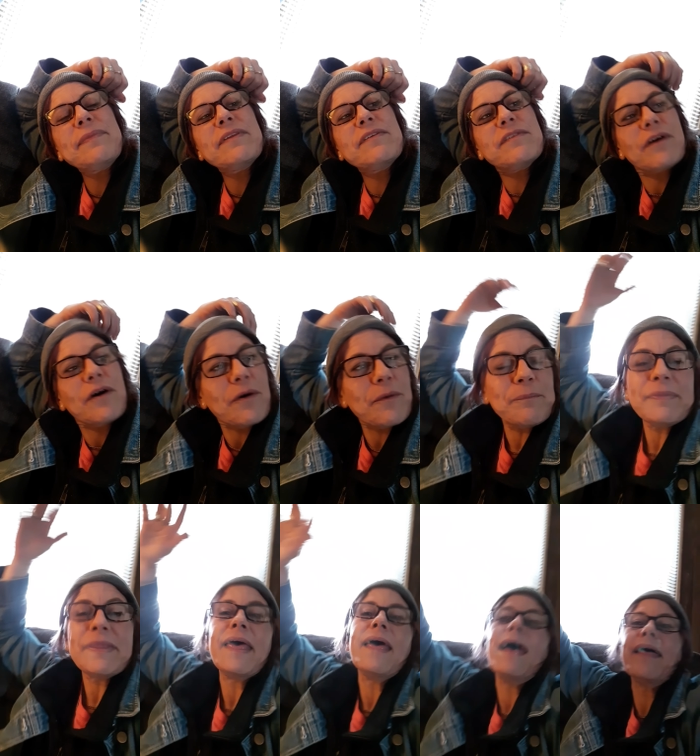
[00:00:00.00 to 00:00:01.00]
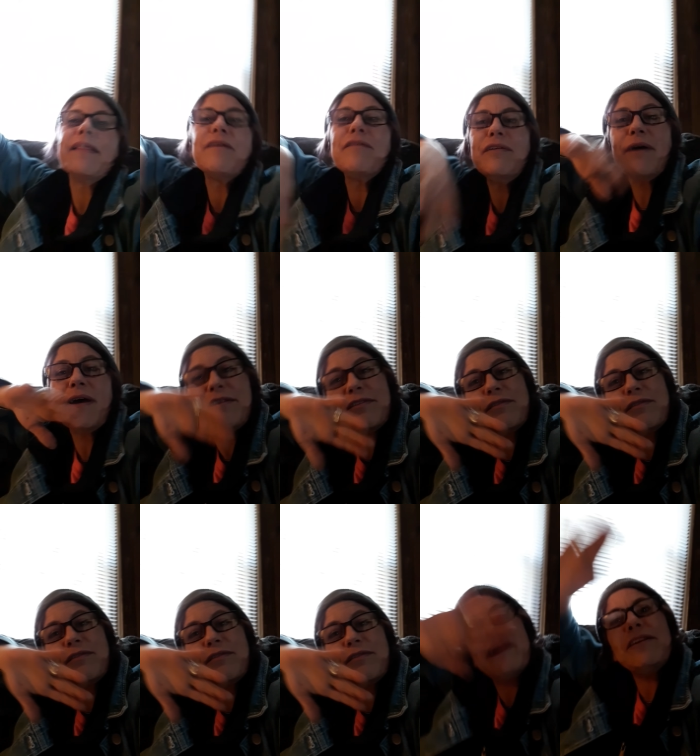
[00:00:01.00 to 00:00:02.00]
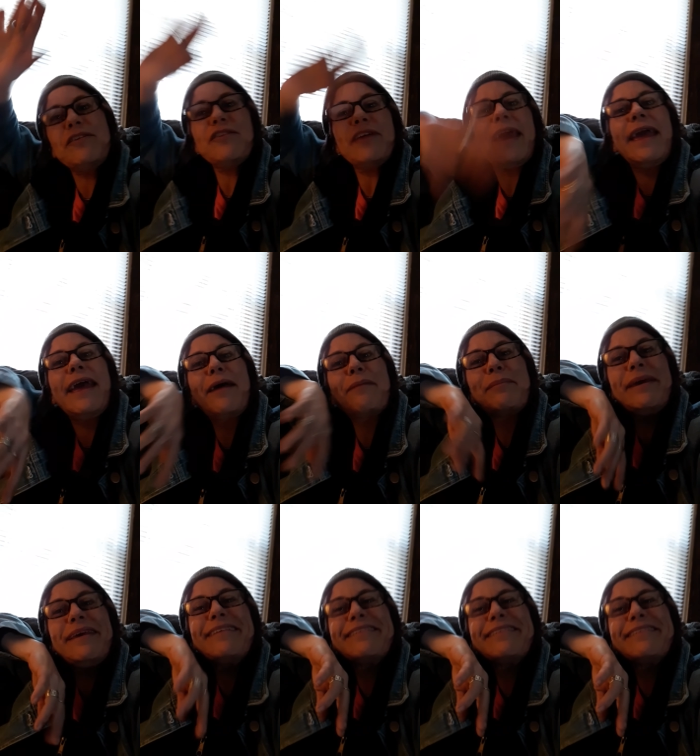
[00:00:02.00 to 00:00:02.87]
So I love you guys very much, and peace,